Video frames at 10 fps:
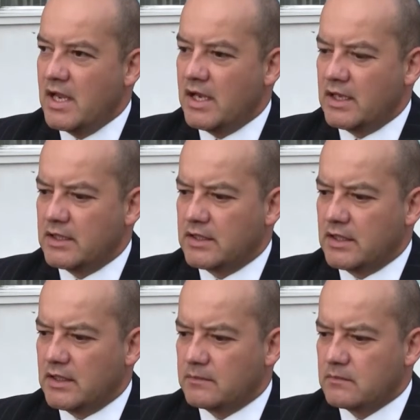and
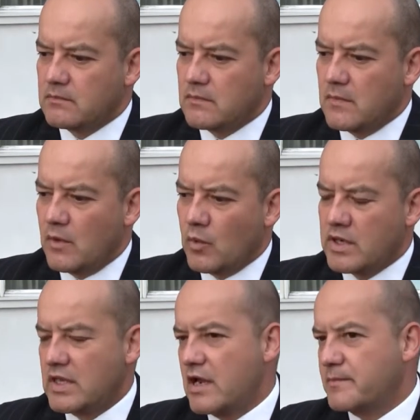what
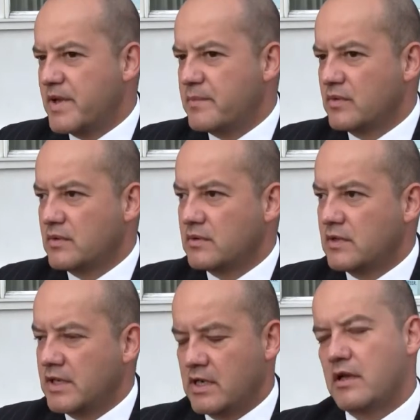a lot of people,
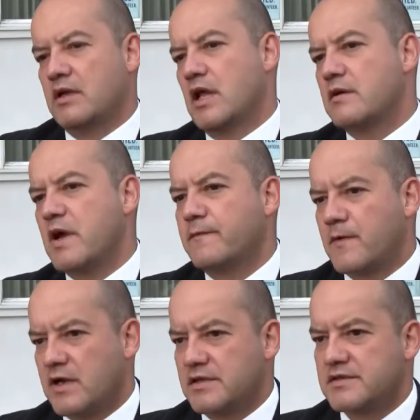a lot of my
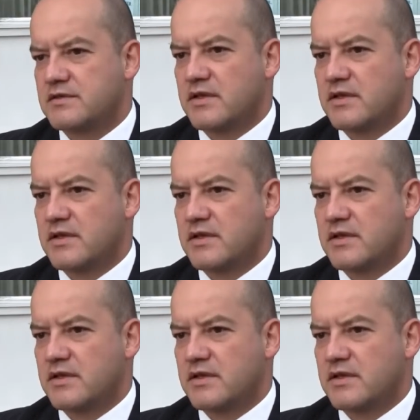friends,